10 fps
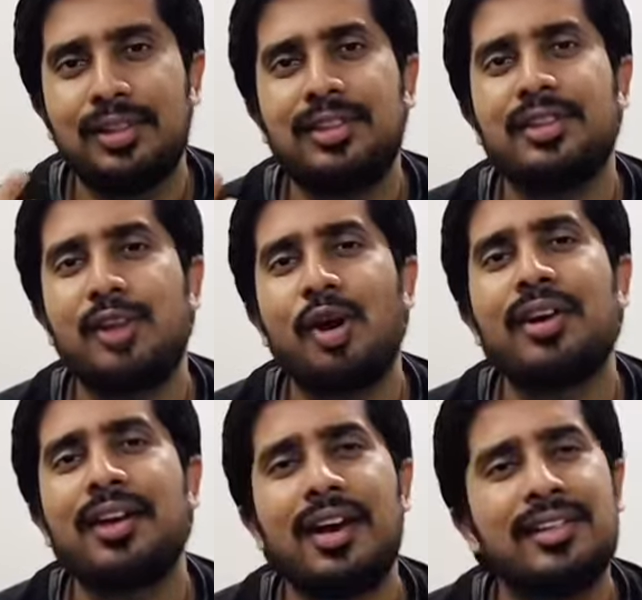The
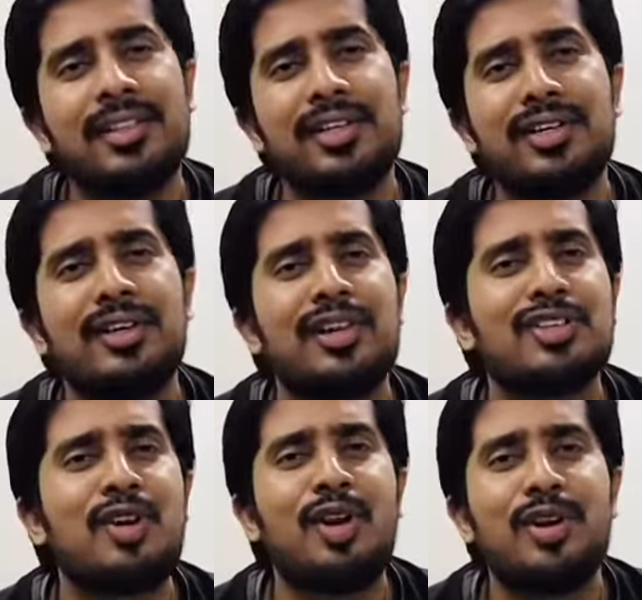organization does
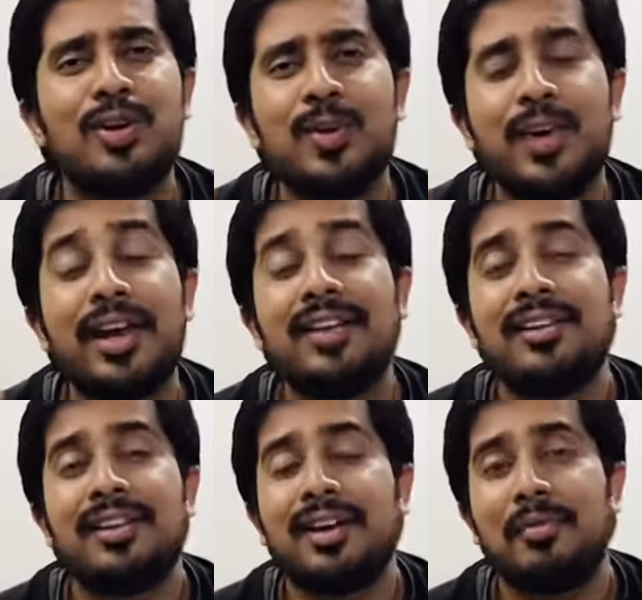not know
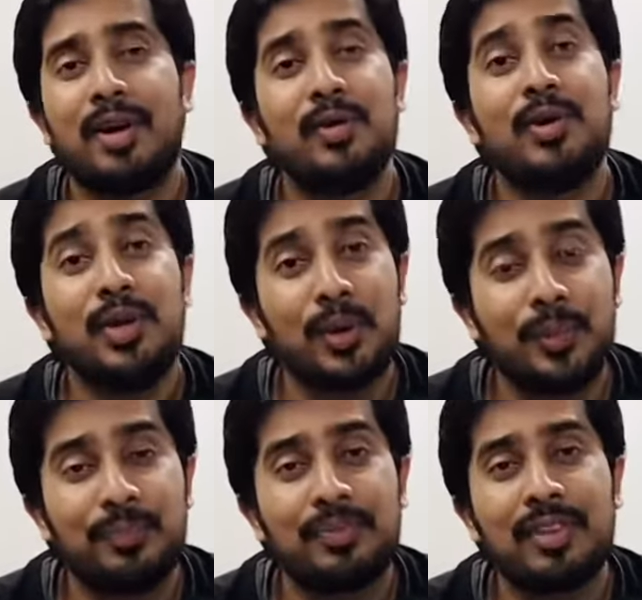anything about you.
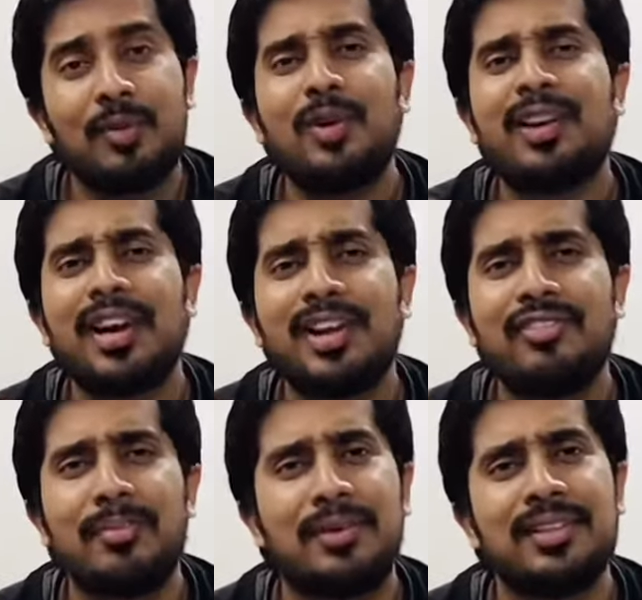What kind of
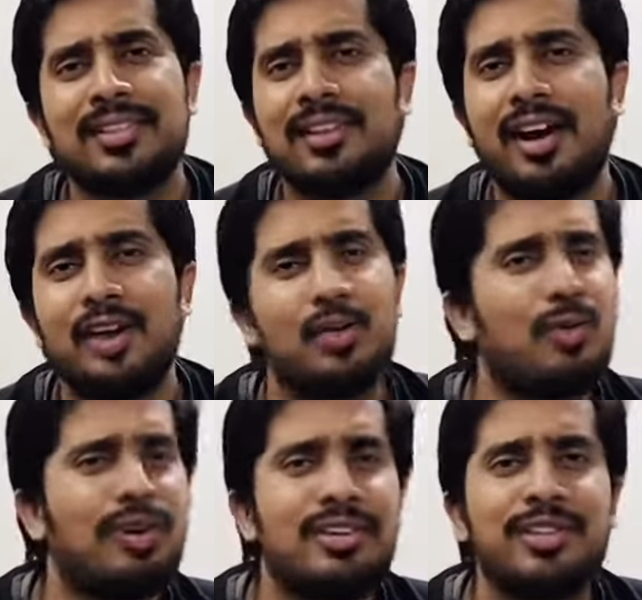a person are you?
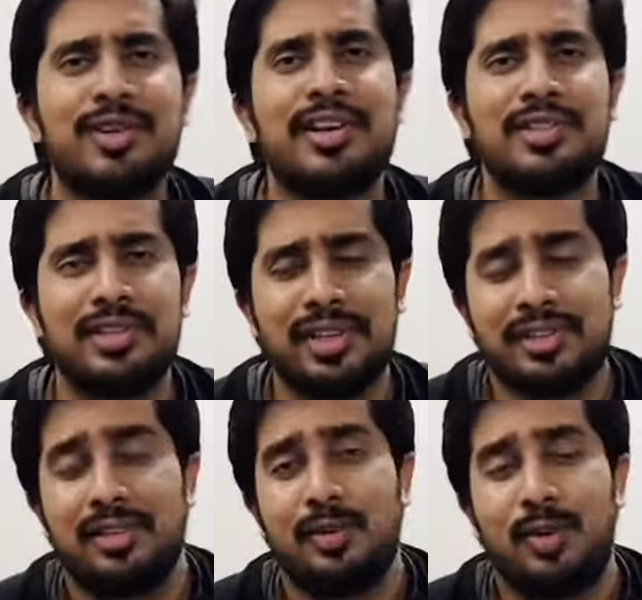What is your
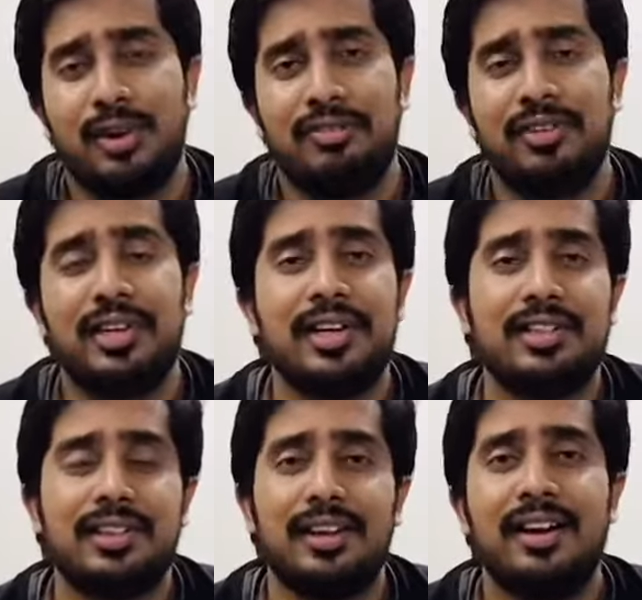educational
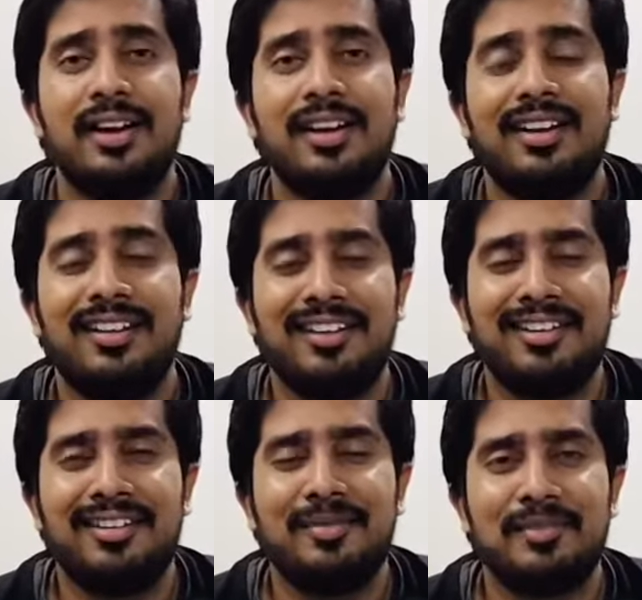qualification?
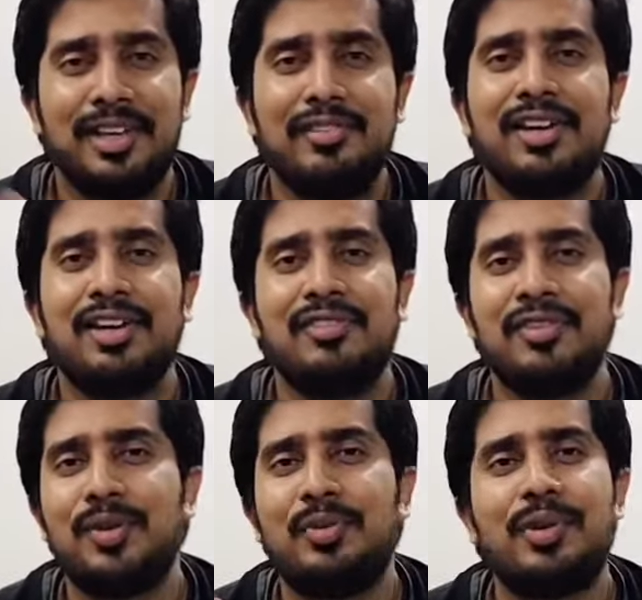Even if
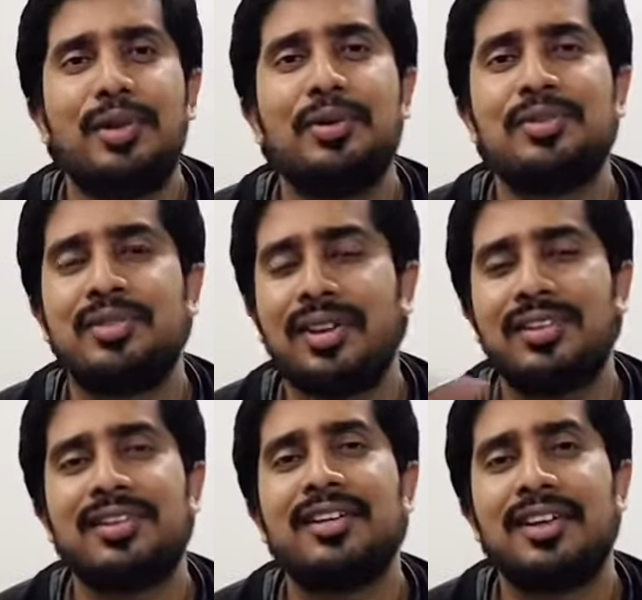you produce
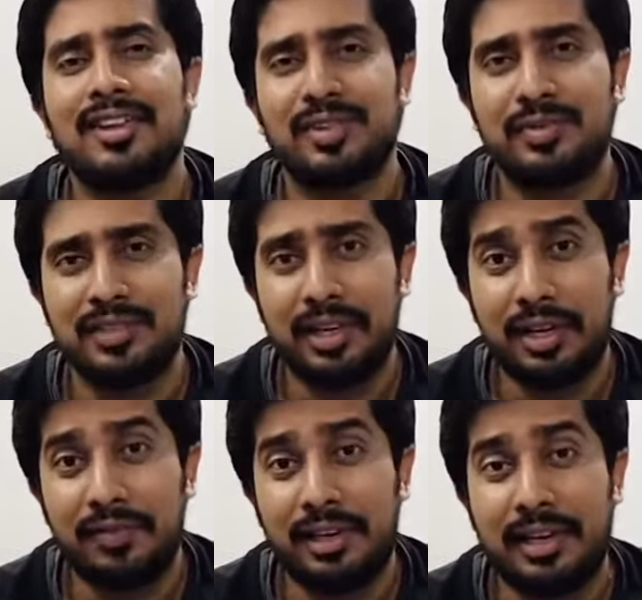tons and tons of
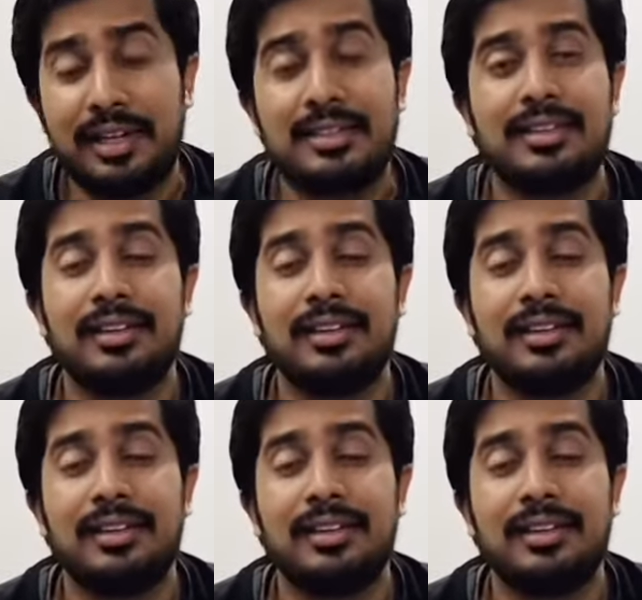certificates,